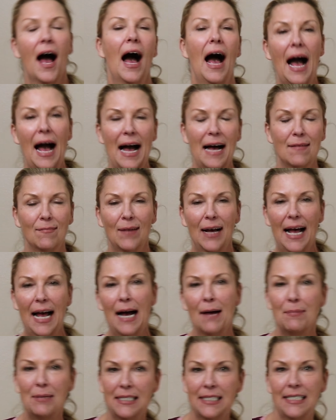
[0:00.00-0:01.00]
my
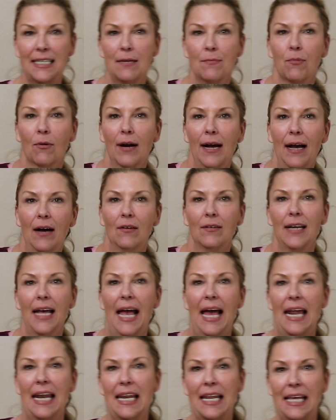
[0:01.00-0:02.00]
hubby Steve Brown,
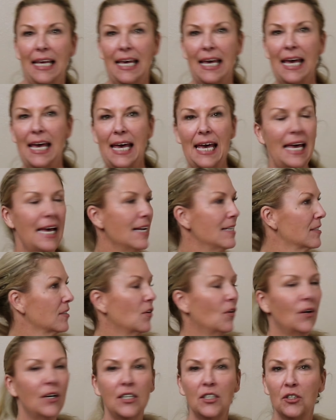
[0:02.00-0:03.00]
and he is
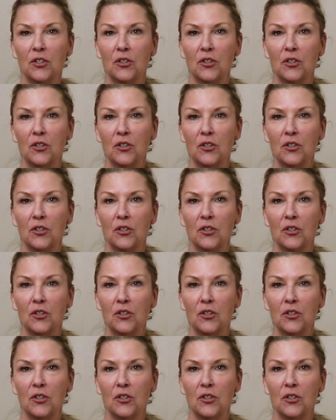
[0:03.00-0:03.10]
going